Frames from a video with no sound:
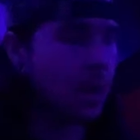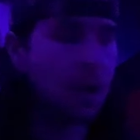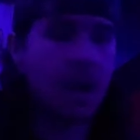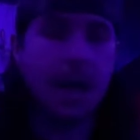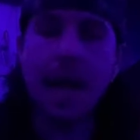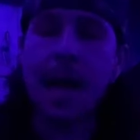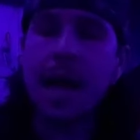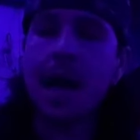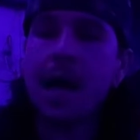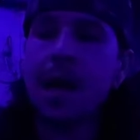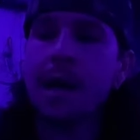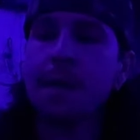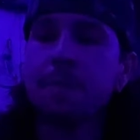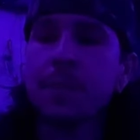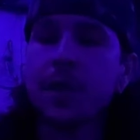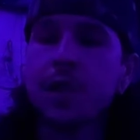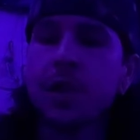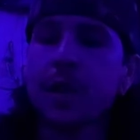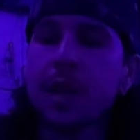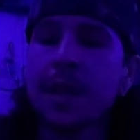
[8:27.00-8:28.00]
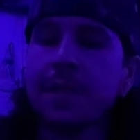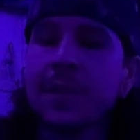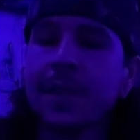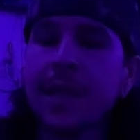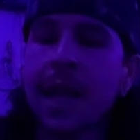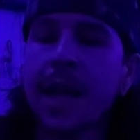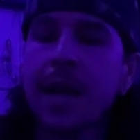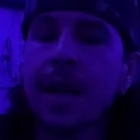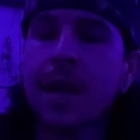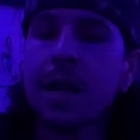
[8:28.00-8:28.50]
But you're kind of
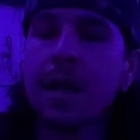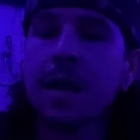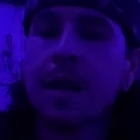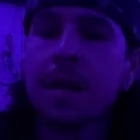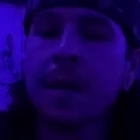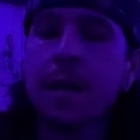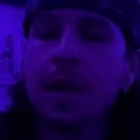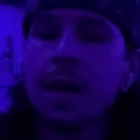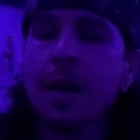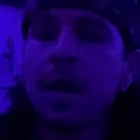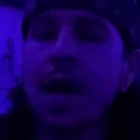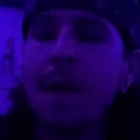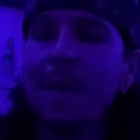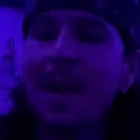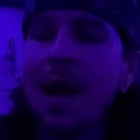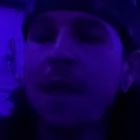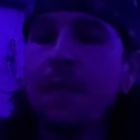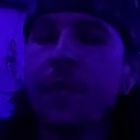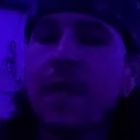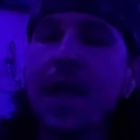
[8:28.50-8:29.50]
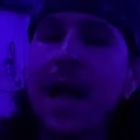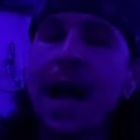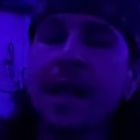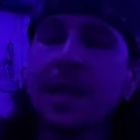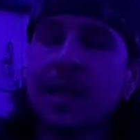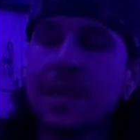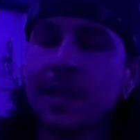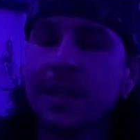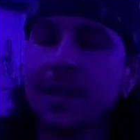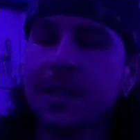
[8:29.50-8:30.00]
saying about
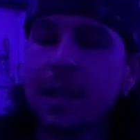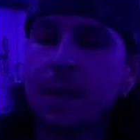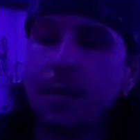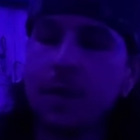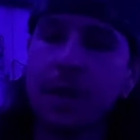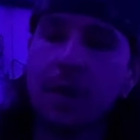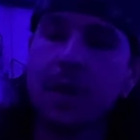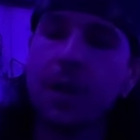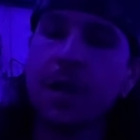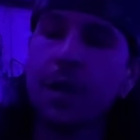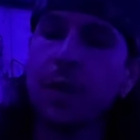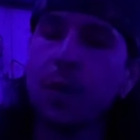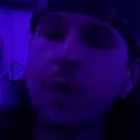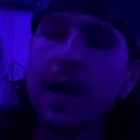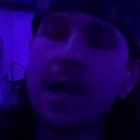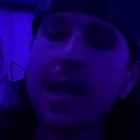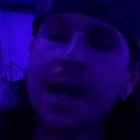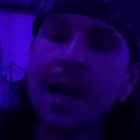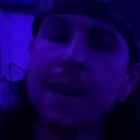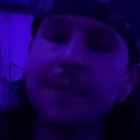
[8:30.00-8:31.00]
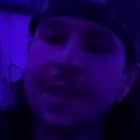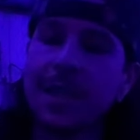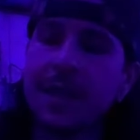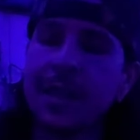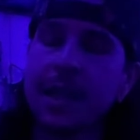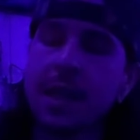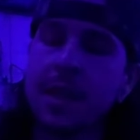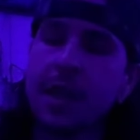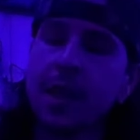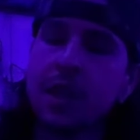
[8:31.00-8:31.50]
that. So you're wanting to kind of take
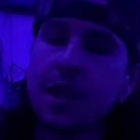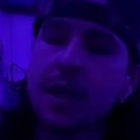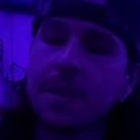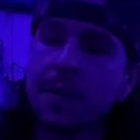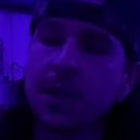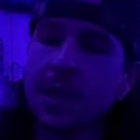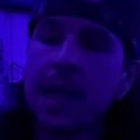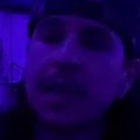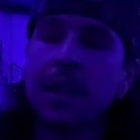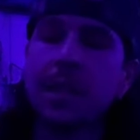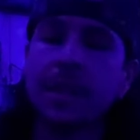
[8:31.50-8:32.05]
the initiative or take the